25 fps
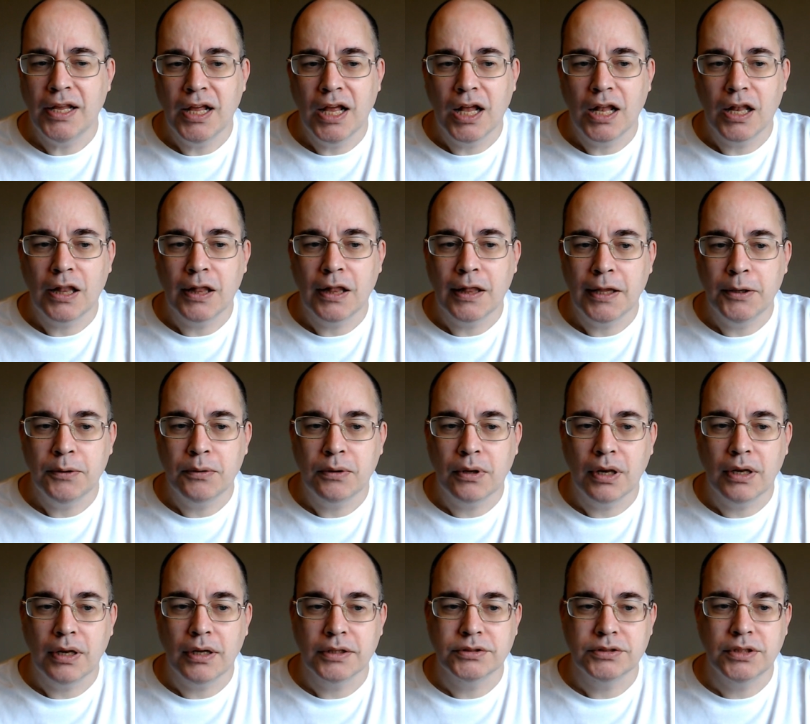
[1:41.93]

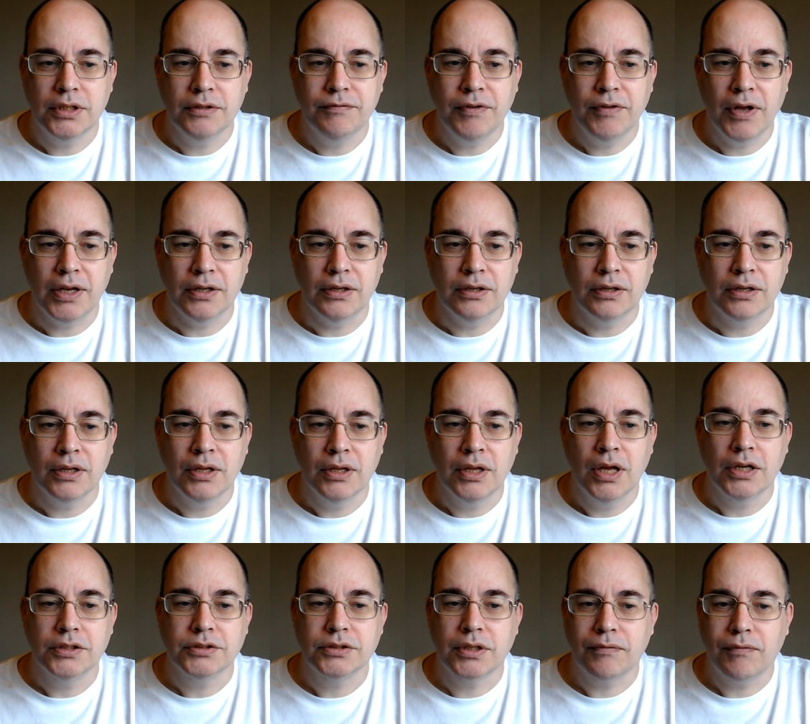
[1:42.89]
localized event,
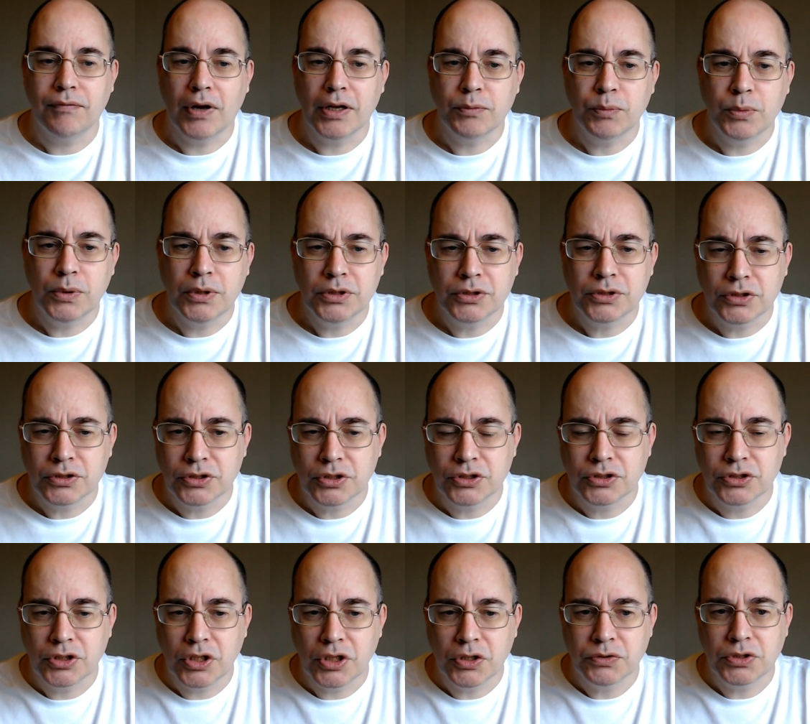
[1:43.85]
so floodwater to
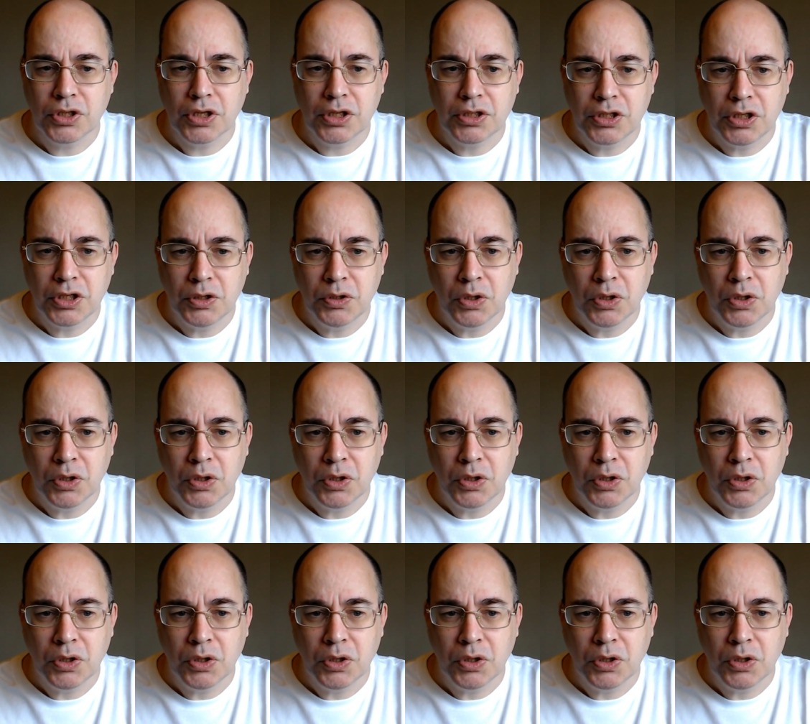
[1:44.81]
associated